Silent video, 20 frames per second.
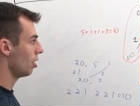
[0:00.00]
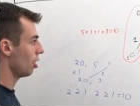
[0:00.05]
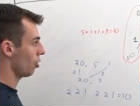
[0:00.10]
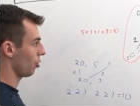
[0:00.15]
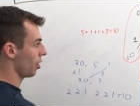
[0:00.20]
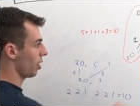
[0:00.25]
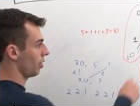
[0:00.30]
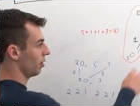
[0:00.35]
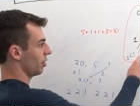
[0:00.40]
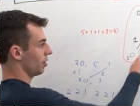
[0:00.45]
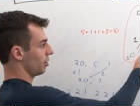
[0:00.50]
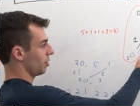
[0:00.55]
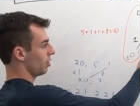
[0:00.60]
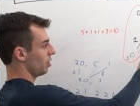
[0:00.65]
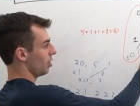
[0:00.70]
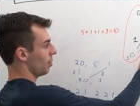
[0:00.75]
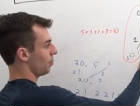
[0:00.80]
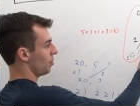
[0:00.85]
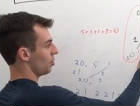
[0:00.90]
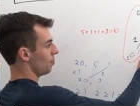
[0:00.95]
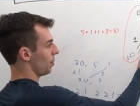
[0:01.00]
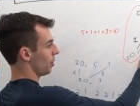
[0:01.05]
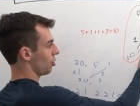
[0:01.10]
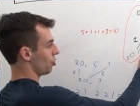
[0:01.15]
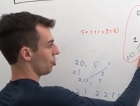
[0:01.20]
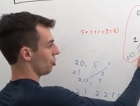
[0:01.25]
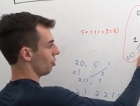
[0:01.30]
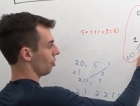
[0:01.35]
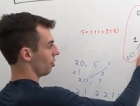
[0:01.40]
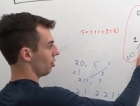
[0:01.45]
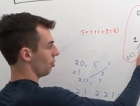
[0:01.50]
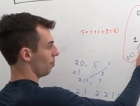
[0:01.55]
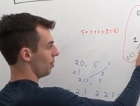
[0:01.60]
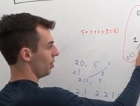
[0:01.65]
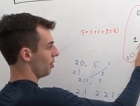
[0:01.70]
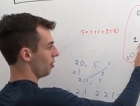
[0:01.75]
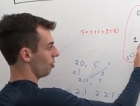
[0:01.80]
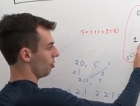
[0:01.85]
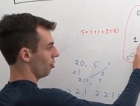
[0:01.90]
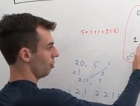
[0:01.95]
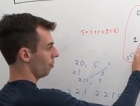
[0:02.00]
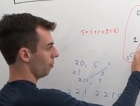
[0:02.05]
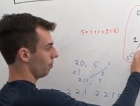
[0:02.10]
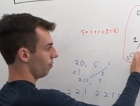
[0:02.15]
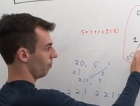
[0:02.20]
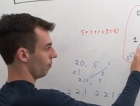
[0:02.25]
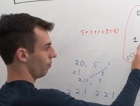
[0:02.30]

Okay, let's clean up this picture a little bit here.